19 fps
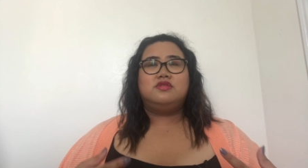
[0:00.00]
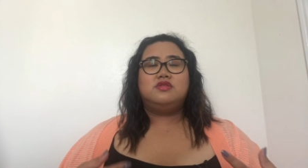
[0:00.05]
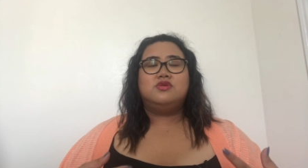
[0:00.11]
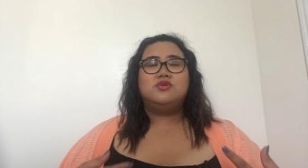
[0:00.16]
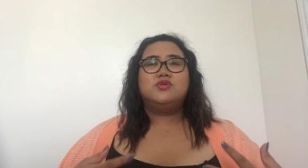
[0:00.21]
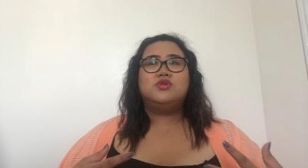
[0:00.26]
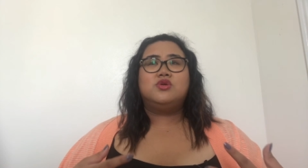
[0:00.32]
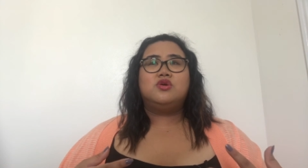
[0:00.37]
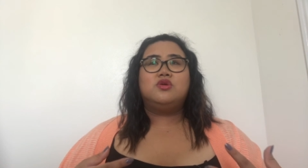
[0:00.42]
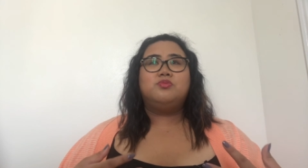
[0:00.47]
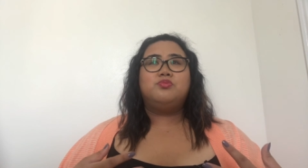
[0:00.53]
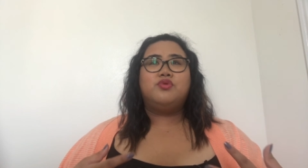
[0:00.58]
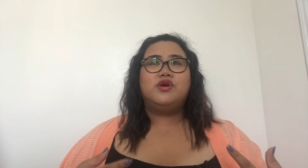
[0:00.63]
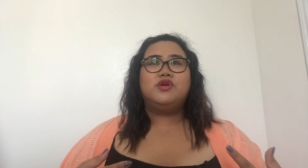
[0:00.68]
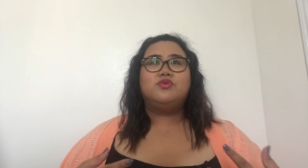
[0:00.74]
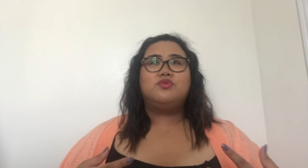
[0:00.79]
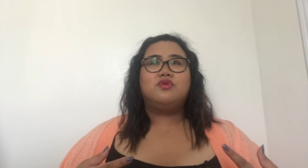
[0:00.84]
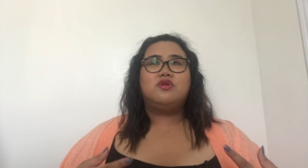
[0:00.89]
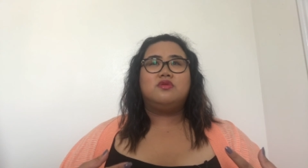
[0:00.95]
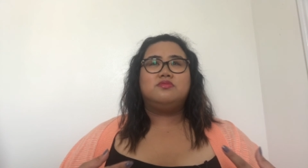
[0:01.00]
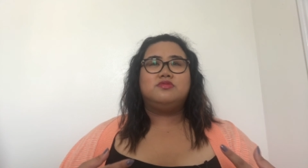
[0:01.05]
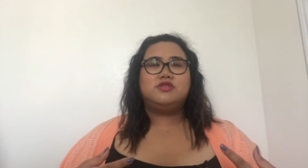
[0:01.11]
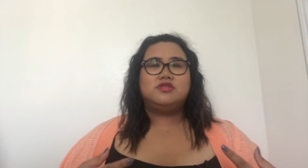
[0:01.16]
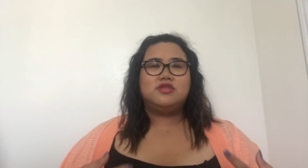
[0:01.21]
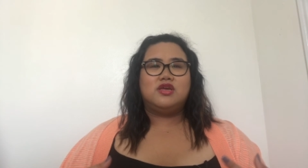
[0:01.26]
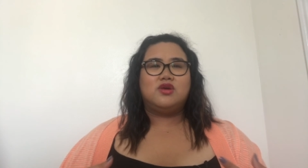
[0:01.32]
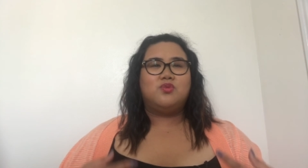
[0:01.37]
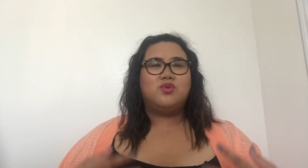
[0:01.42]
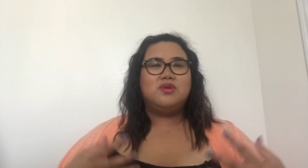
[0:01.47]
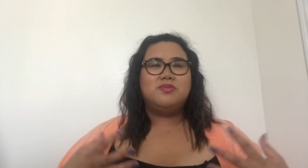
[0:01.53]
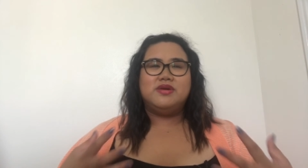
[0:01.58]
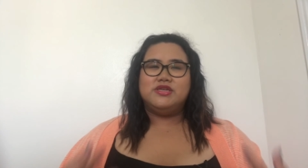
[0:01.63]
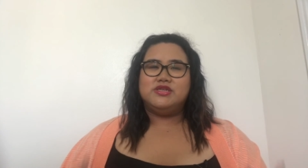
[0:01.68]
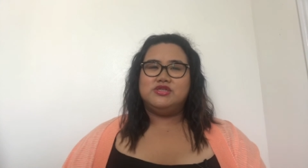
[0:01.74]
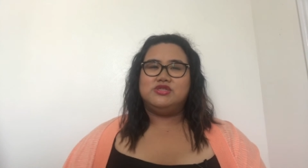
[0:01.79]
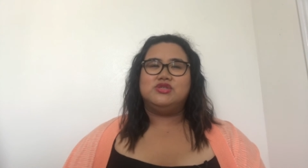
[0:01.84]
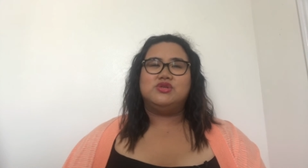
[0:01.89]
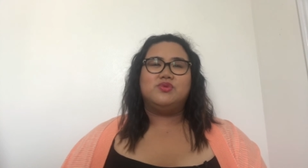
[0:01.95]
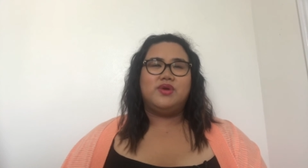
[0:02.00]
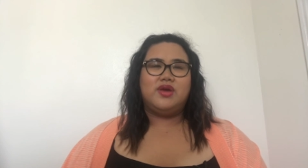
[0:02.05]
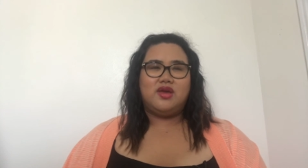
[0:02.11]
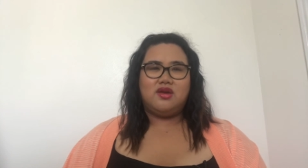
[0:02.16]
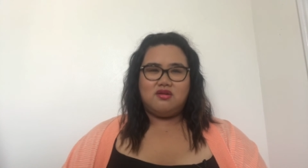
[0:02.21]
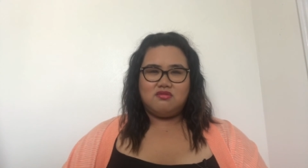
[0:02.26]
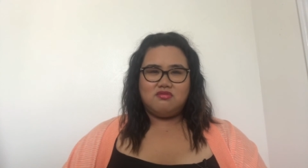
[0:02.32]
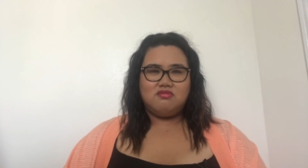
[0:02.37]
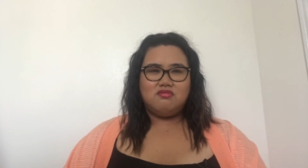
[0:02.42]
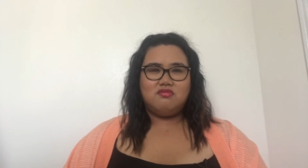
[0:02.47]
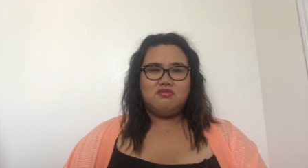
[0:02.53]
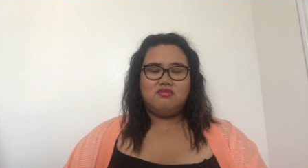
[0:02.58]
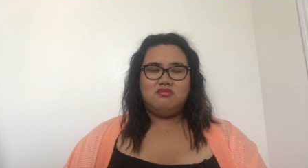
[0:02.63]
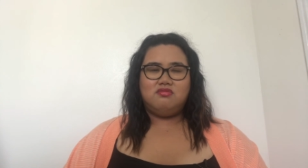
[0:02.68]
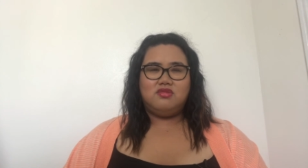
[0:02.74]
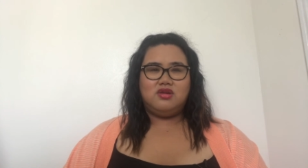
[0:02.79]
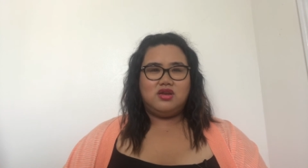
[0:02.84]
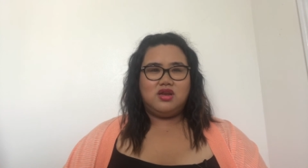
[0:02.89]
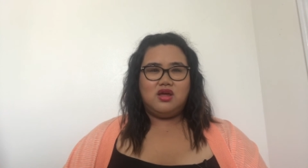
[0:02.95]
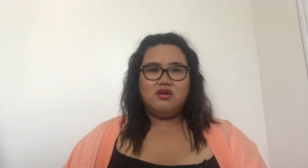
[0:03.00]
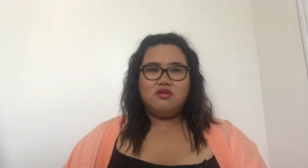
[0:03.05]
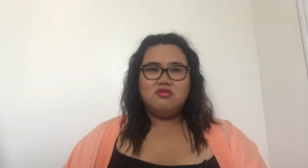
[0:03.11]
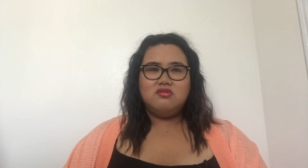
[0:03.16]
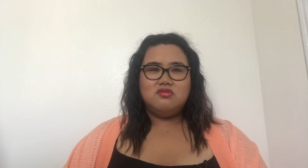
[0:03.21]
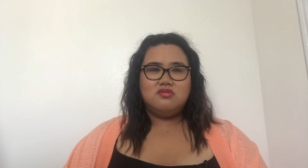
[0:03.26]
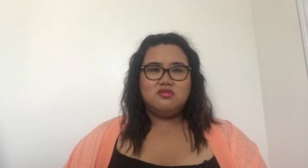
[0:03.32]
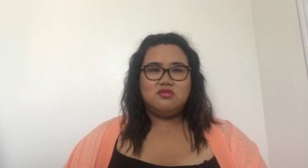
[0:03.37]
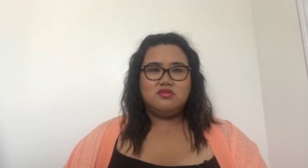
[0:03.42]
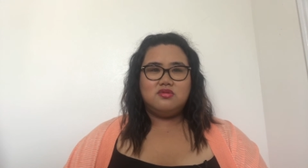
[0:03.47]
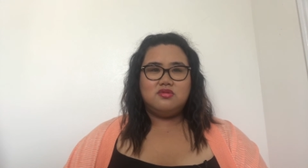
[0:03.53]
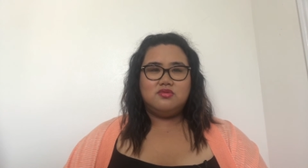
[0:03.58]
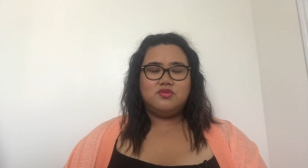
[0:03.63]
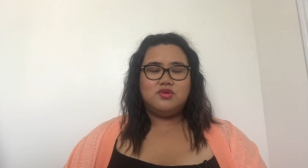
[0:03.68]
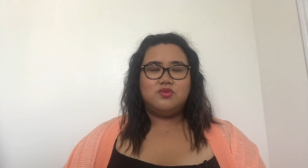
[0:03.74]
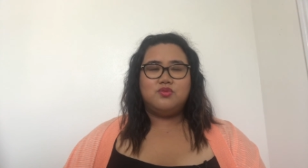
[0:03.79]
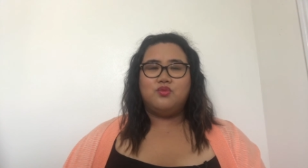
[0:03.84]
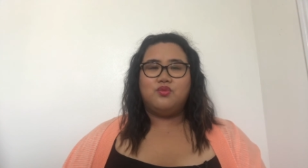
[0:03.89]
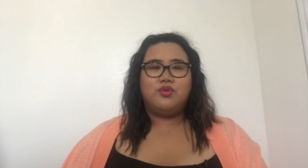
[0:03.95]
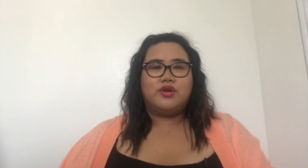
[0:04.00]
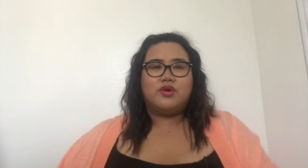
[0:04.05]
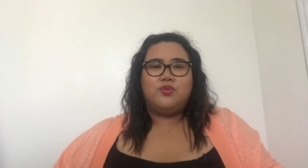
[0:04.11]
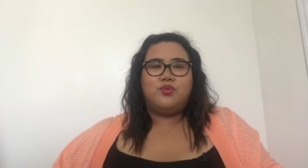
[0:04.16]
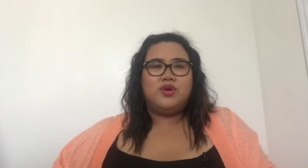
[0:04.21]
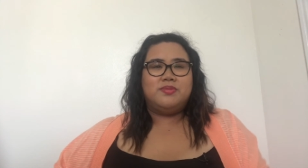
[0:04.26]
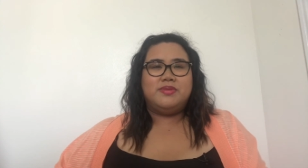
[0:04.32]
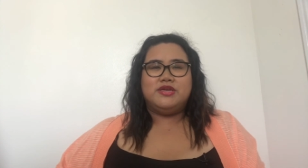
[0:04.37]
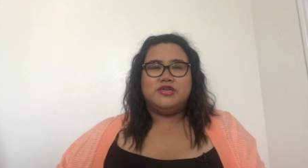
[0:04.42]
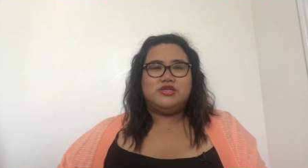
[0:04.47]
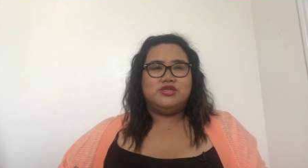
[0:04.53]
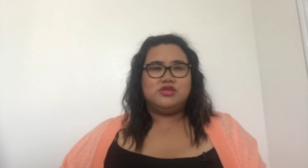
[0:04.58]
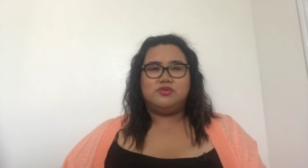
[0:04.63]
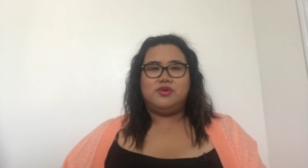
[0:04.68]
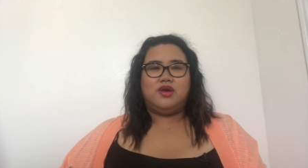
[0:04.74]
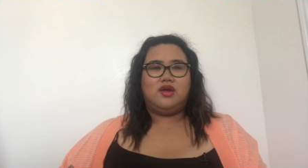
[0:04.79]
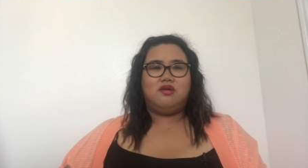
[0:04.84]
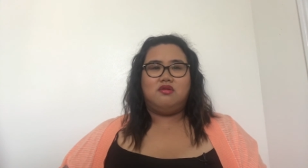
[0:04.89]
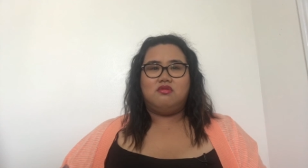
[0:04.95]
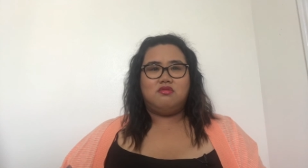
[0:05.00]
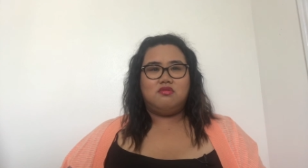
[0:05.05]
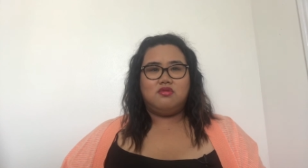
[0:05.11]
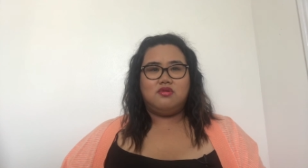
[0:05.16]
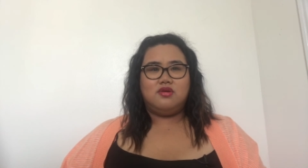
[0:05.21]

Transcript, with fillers: to a certain point where i'm just like what am i doing you know what, what am i doing